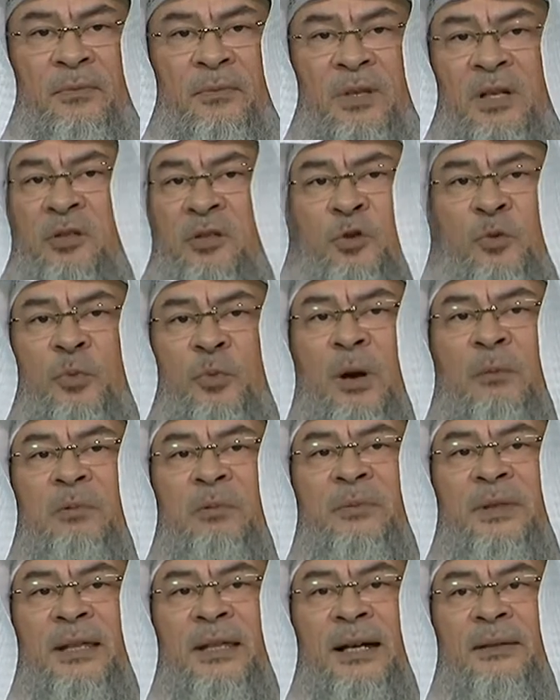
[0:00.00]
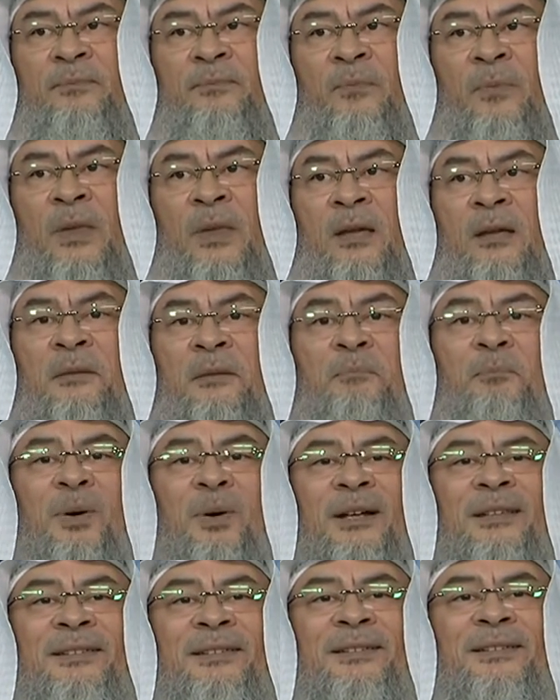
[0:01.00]
There's no problem in that.
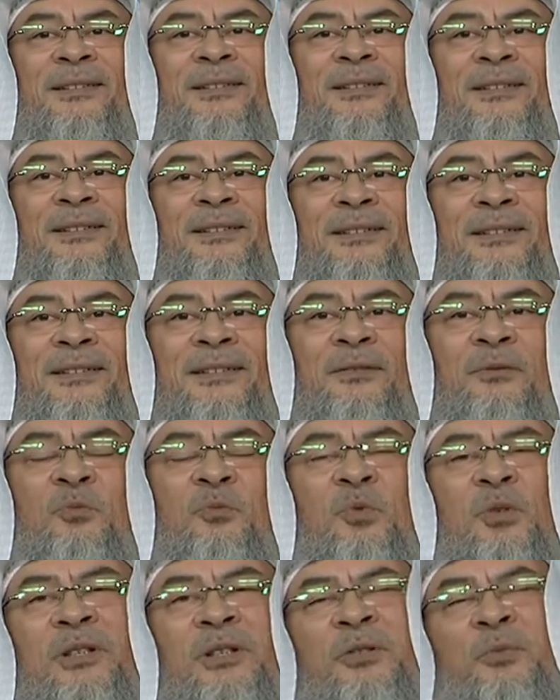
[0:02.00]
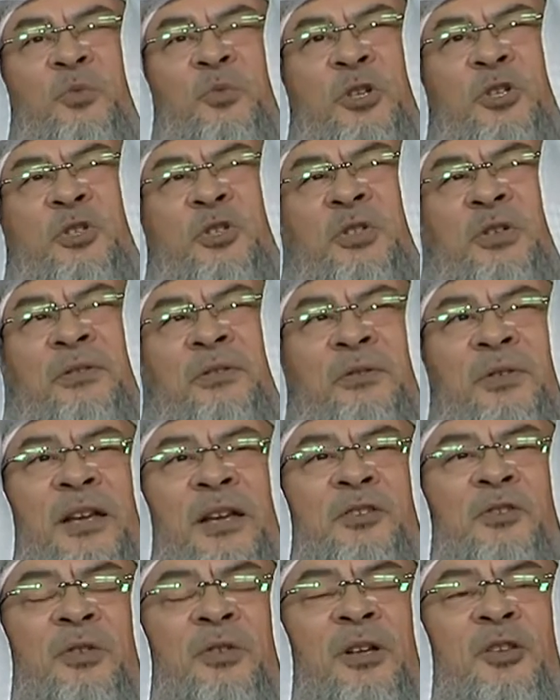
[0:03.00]
But with which
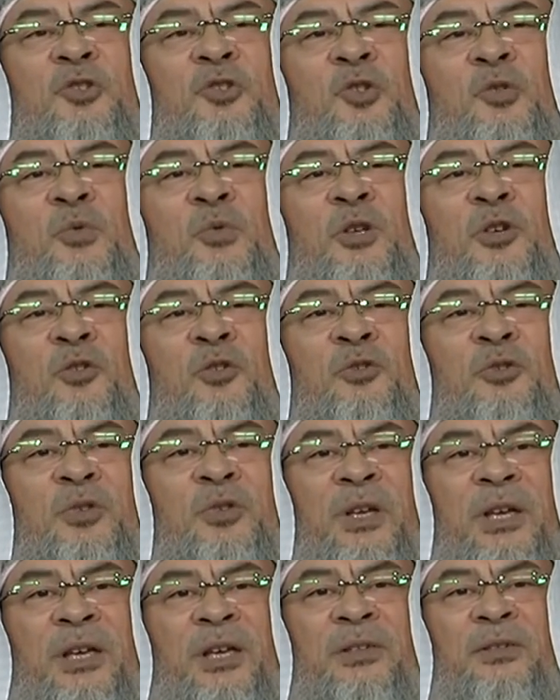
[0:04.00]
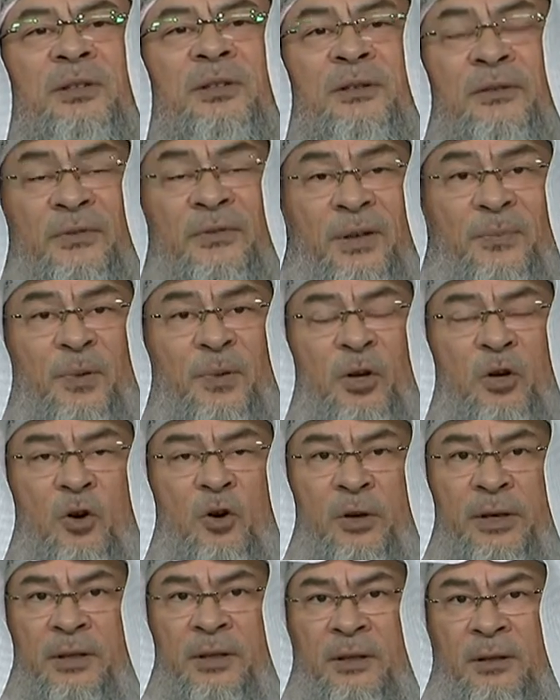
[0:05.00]
restaurant should we go to eat, flip a
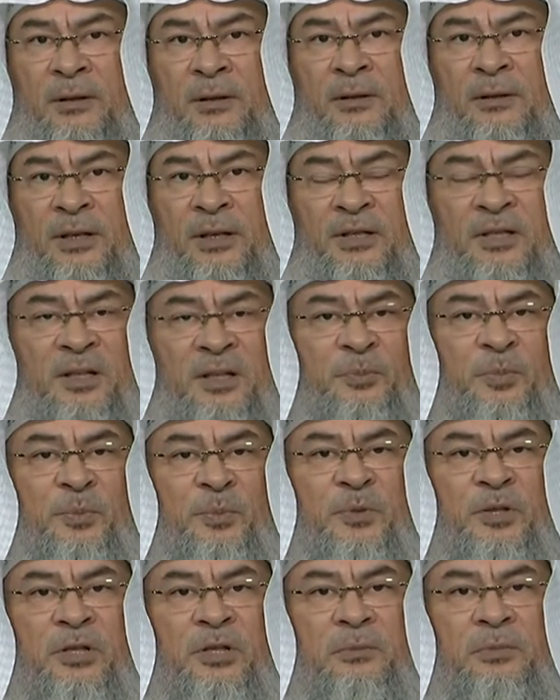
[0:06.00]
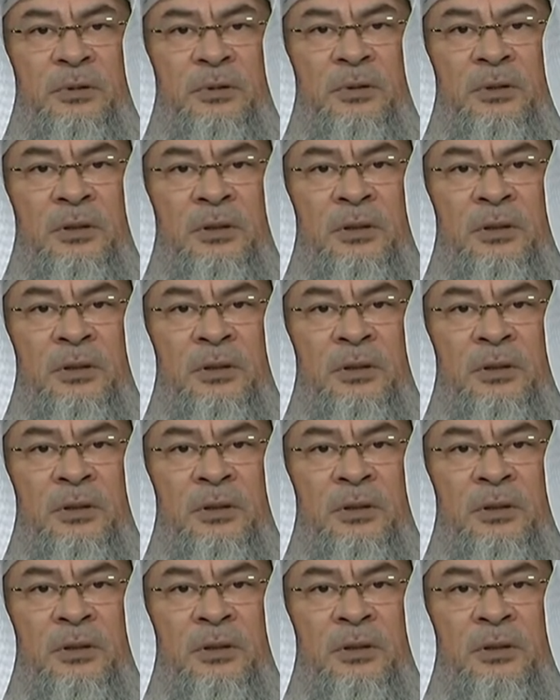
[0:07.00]
coin? It's not permissible.